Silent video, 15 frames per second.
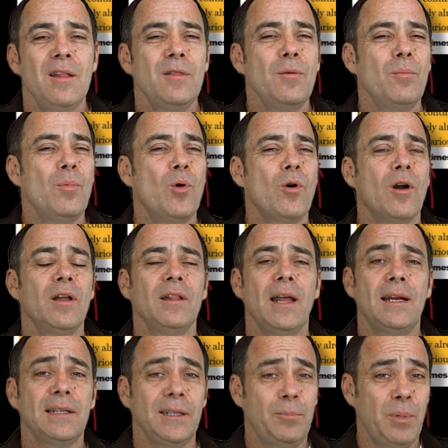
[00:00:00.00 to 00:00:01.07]
the more
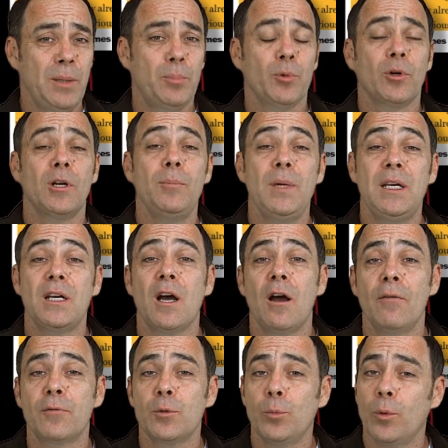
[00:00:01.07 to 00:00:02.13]
unlikely people are going to be
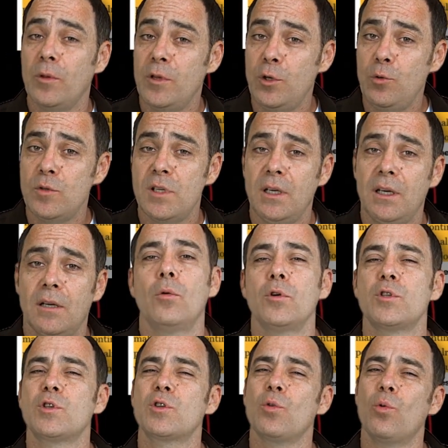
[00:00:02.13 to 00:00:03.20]
comfortable with using it or
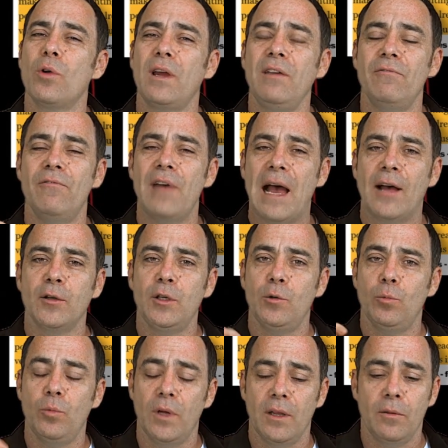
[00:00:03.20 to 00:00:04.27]
storing
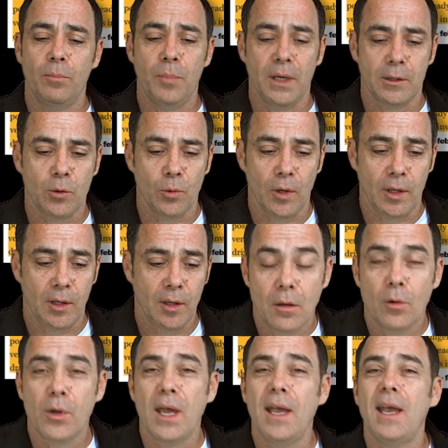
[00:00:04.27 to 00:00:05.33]
value with Bitcoin.
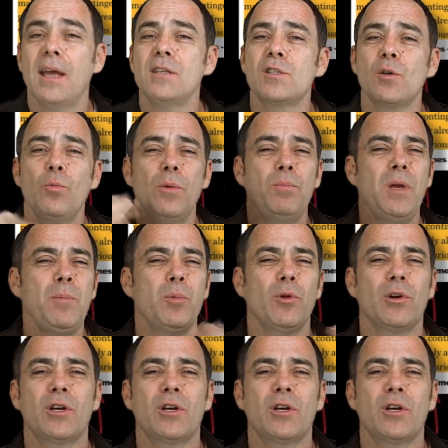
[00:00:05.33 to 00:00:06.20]
Okay, and so when people are